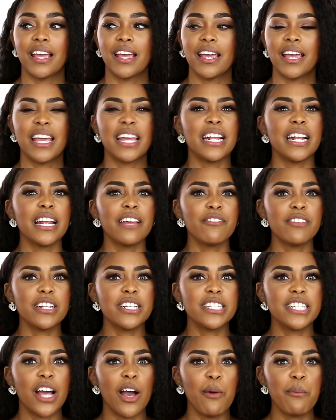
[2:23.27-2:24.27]
he didn't
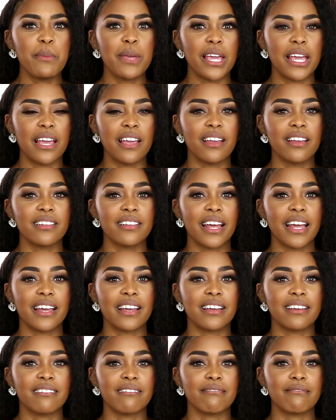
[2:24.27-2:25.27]
even tell me
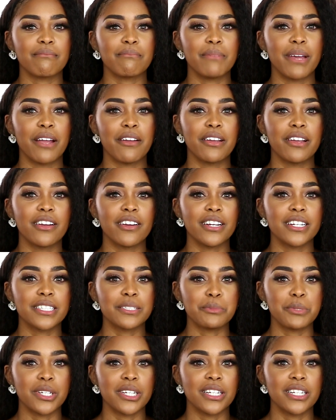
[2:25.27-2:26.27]
like Merry
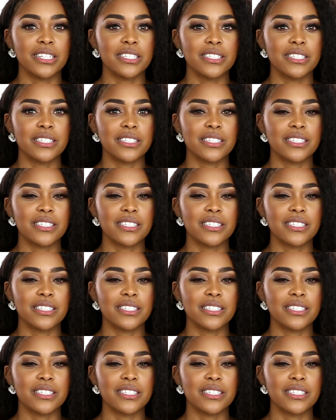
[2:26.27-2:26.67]
Christmas.